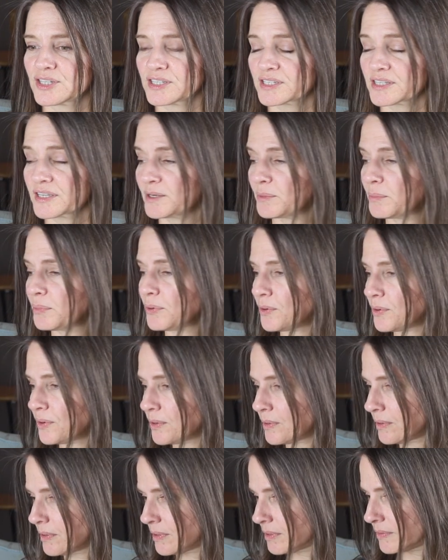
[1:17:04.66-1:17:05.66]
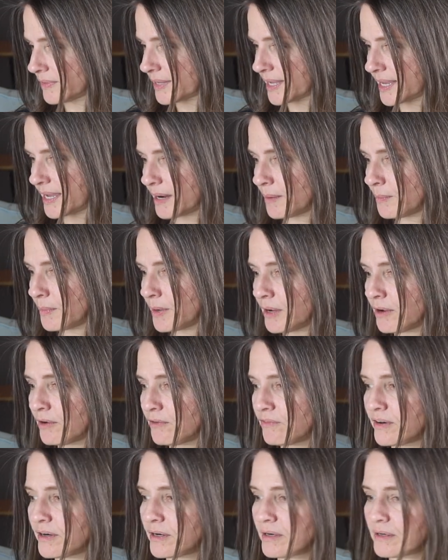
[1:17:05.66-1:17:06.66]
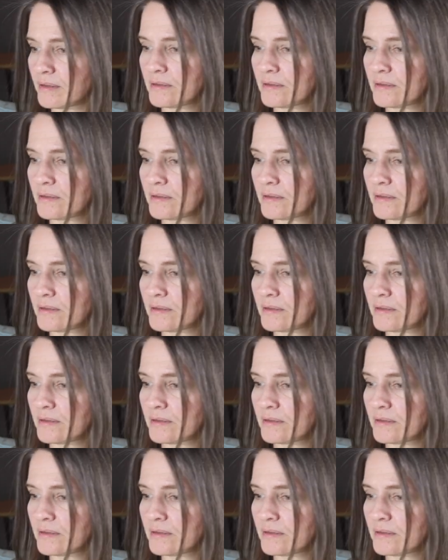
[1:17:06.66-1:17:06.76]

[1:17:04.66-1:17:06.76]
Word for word: She's gonna pull the camera over.